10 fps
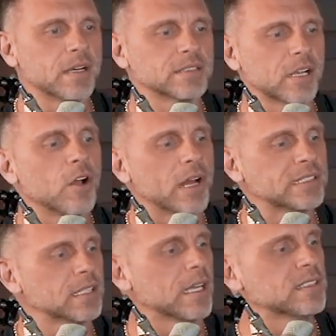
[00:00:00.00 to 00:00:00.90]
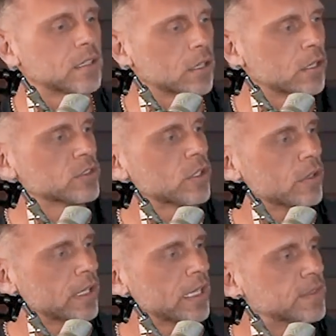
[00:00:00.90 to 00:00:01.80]
It's like, oh, that's a lesson learned, so
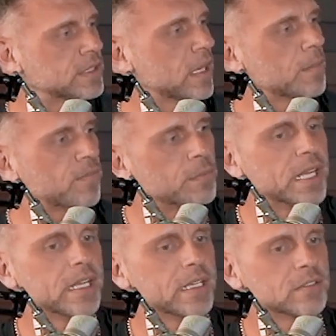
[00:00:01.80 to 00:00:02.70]
it evens it up for me.